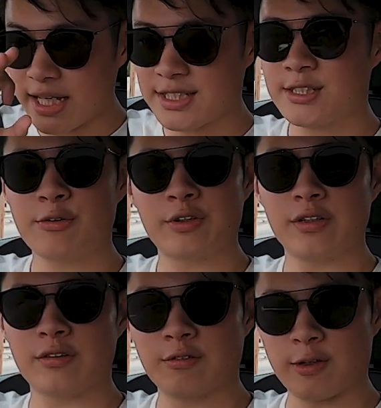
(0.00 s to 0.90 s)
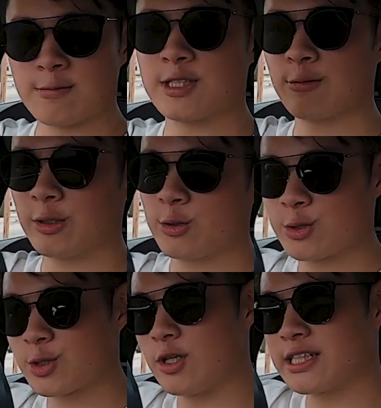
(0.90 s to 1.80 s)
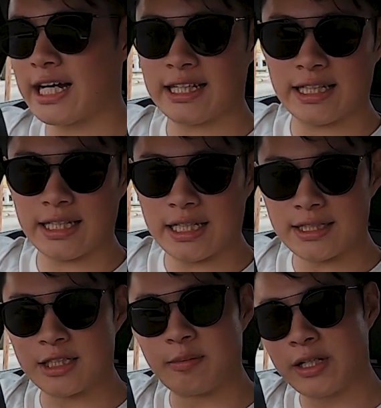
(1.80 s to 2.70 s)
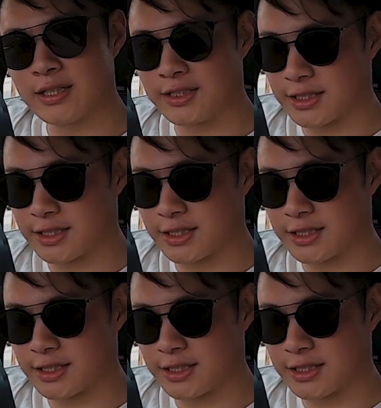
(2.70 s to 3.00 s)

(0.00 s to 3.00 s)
is different from someone who scores highly in the American